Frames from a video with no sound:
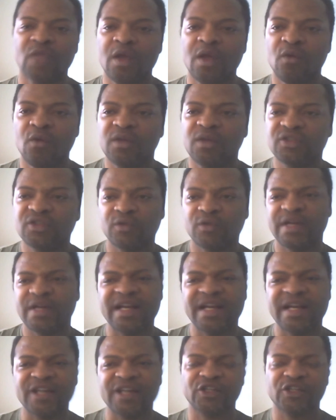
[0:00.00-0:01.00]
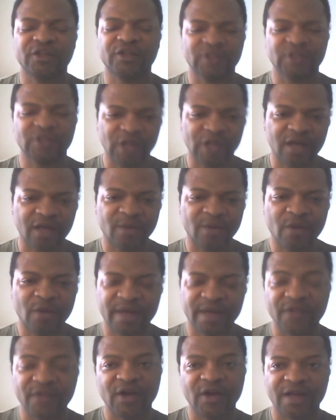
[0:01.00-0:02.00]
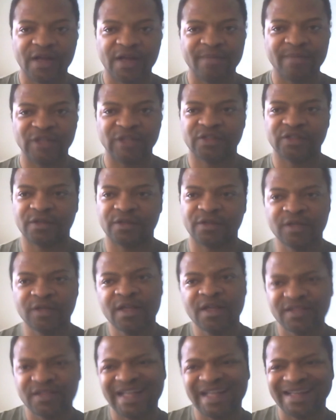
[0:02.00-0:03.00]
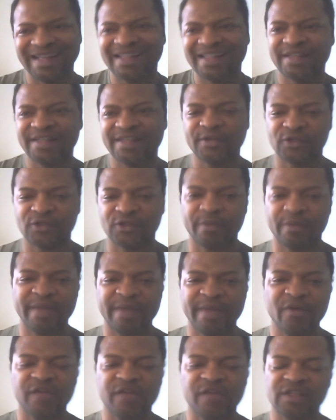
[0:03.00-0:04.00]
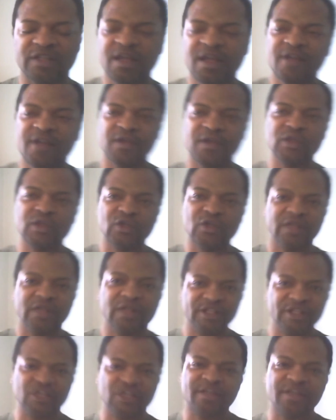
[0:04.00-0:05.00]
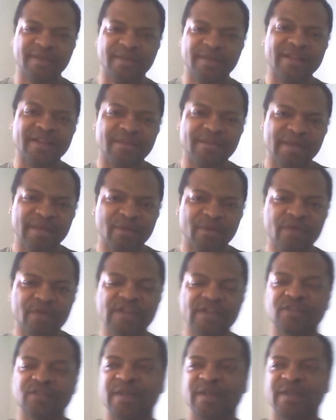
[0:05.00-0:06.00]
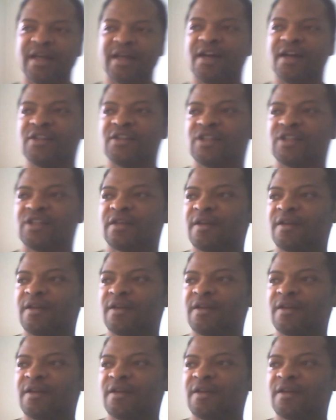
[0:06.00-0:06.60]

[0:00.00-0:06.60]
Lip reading: Which we're not actually going to talk about, but I thought I'd mention those. Technically, those are B movies. Those are legitimately B movies because